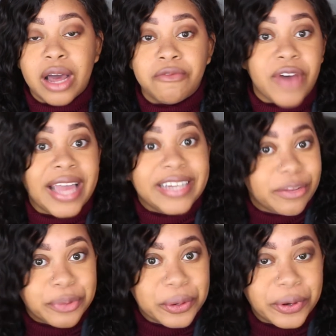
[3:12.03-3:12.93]
fine
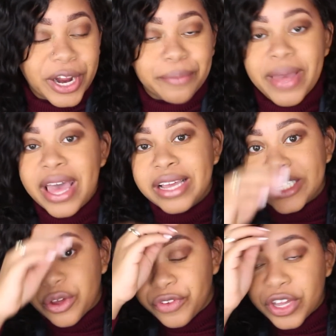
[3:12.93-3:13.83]
knit program.
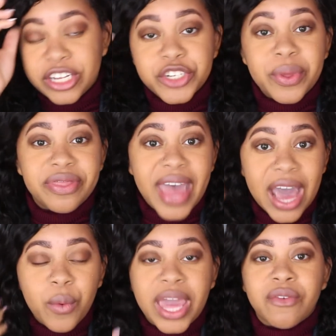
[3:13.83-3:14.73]
So if you're going to do it
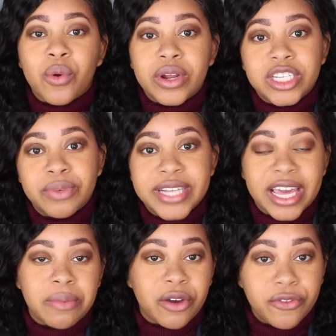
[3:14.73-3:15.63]
that way, of course, it would
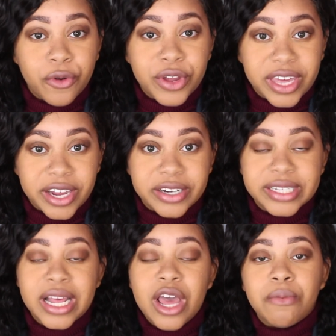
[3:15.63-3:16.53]
take about 4
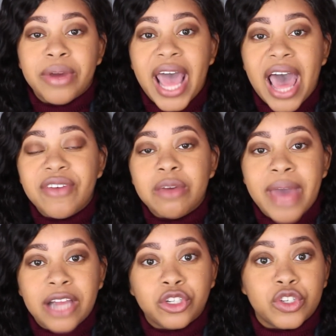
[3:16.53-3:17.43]
years. But having a
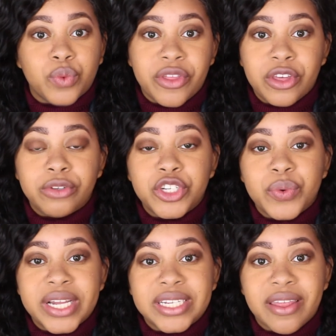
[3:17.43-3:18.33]
bachelor's, whether you do
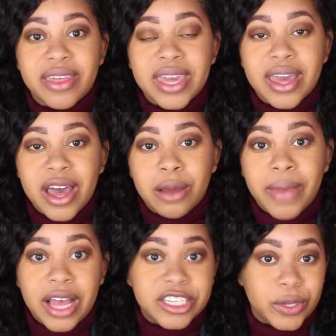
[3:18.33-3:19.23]
it the
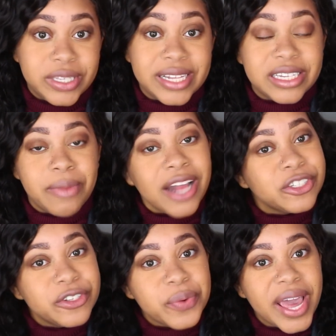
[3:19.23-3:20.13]
associate's to
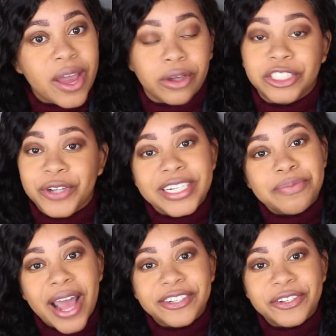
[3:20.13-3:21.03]
bachelor's way or straight to
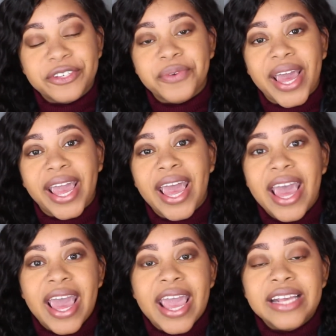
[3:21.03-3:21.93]
bachelor's way,
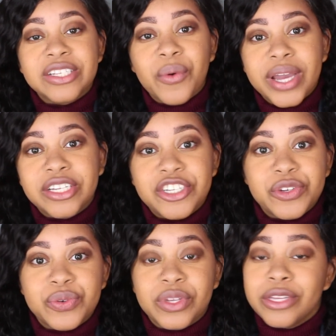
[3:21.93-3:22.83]
is going
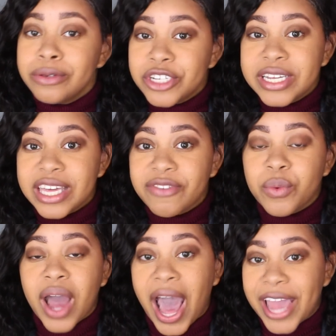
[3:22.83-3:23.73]
to usually give
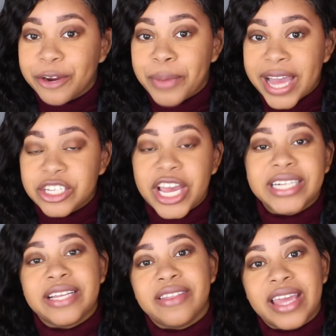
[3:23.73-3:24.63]
you a higher
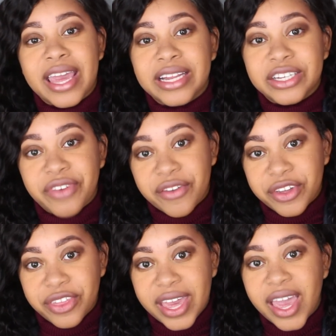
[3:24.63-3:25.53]
paycheck in the end of
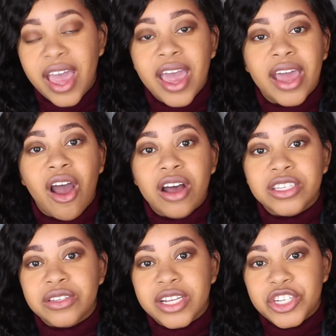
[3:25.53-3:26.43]
everything. It
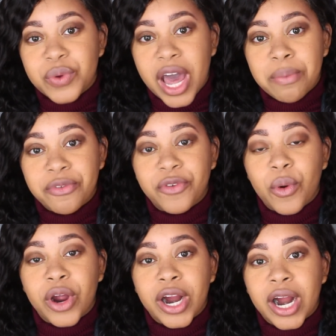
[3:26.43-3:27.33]
also sets you up
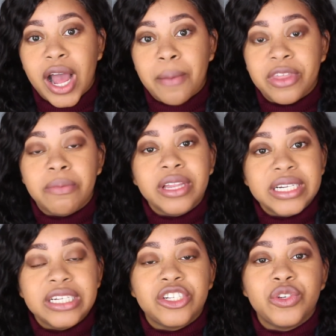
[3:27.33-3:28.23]
for the
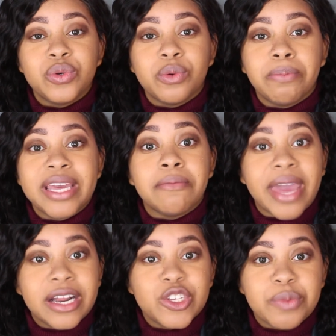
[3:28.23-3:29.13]
ability to be in
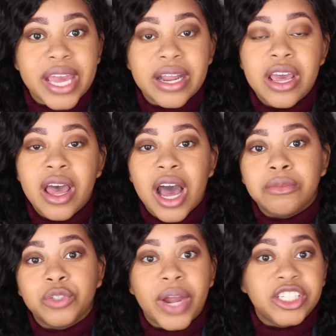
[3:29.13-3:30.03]
management,
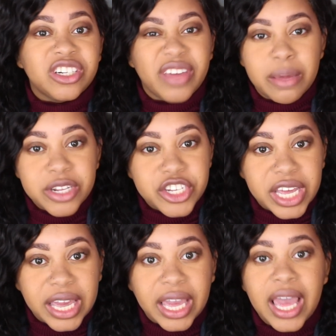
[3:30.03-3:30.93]
director of
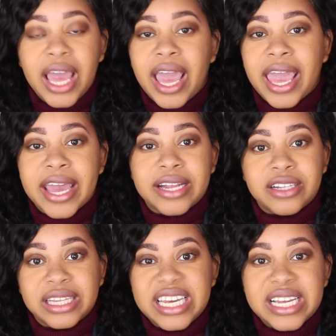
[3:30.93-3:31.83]
imaging and
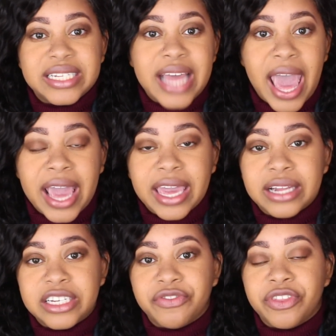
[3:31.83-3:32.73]
lead tech
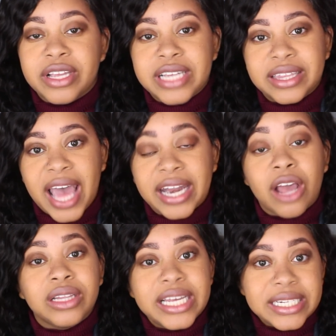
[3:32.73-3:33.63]
and different things like that.
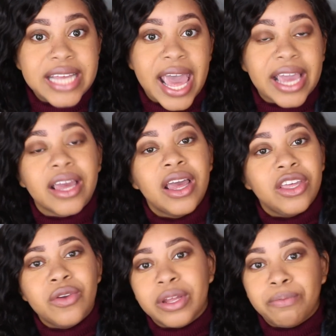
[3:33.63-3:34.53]
Now, lead tech,
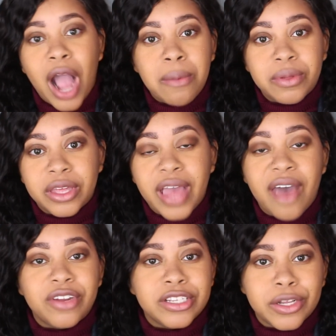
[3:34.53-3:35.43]
you could probably
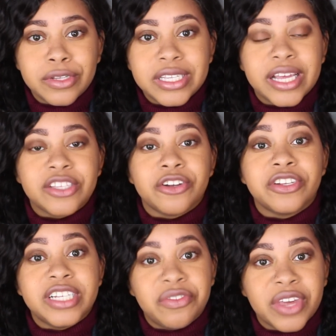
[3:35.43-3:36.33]
have an associate's or
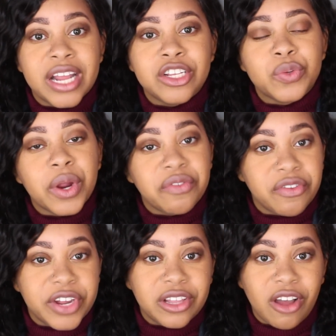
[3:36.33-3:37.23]
certificate and just work for a
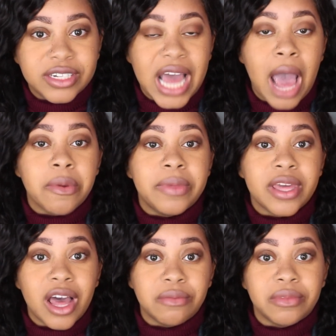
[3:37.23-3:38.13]
very long time and
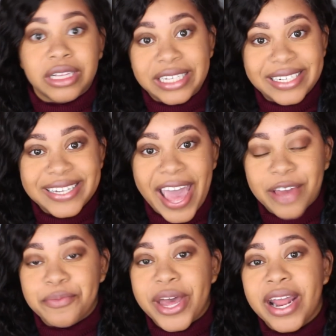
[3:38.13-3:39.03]
become a lead
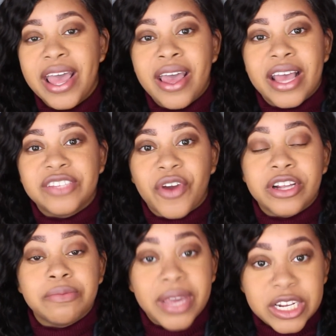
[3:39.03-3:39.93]
tech. But as far
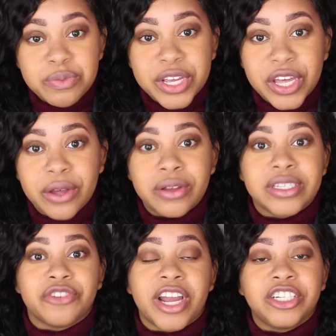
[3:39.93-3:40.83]
as management goes,
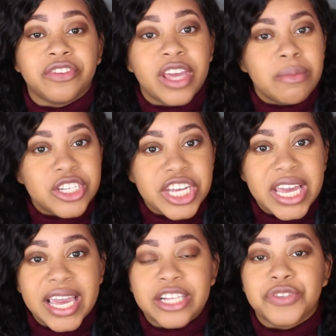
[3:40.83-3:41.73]
director of
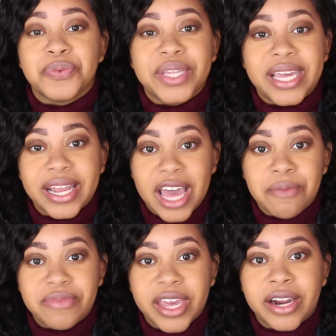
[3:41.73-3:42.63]
imaging and just really getting
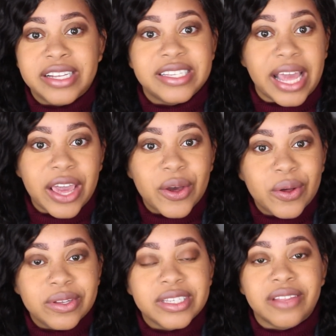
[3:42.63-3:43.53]
up there,
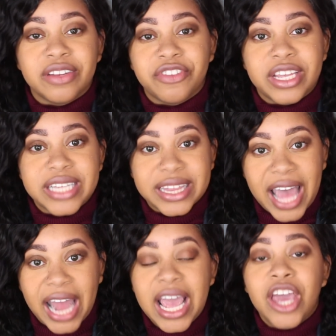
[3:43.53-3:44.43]
sales and different things like
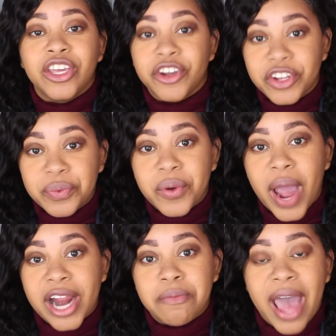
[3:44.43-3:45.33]
that, you're going to
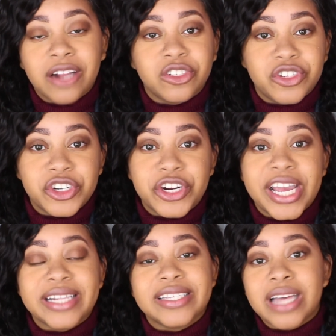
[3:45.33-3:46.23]
require a bachelor's
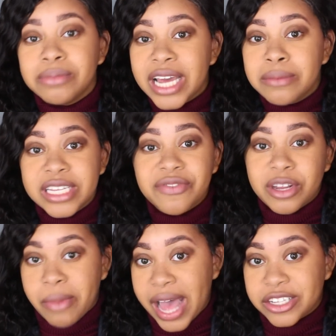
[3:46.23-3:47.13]
degree and sometimes even
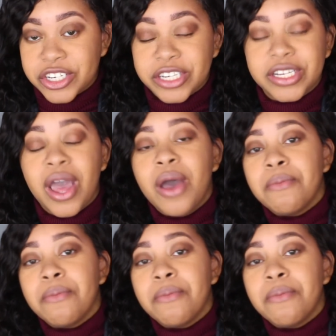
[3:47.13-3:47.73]
a master's.